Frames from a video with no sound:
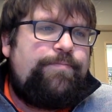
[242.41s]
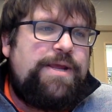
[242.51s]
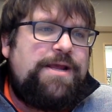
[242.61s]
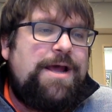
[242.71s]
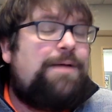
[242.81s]

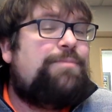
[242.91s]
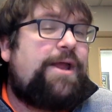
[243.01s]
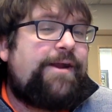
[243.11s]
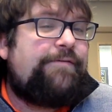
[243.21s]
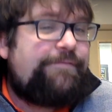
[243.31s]
become
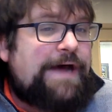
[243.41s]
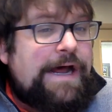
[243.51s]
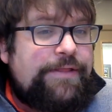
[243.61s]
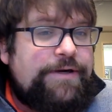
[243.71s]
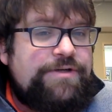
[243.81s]
like a
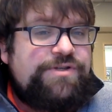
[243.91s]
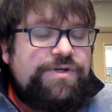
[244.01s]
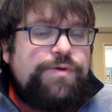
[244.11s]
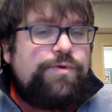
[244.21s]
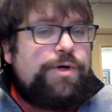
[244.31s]
father
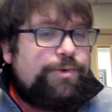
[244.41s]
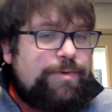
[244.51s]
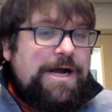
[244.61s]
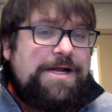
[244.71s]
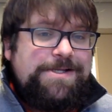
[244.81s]
to
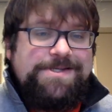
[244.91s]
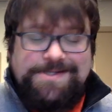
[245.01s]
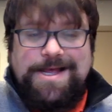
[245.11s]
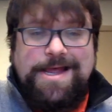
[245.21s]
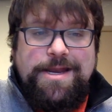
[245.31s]
Haran's
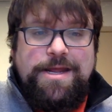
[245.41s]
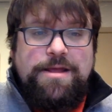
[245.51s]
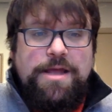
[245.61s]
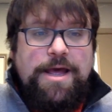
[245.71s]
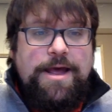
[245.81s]
son,
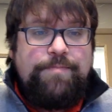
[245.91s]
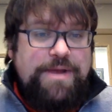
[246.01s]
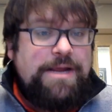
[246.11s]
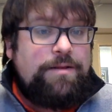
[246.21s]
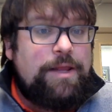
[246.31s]

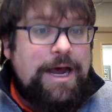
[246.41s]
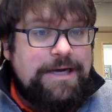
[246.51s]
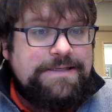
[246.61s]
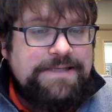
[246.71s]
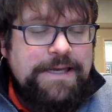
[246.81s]
being
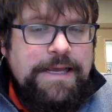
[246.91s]
Lot.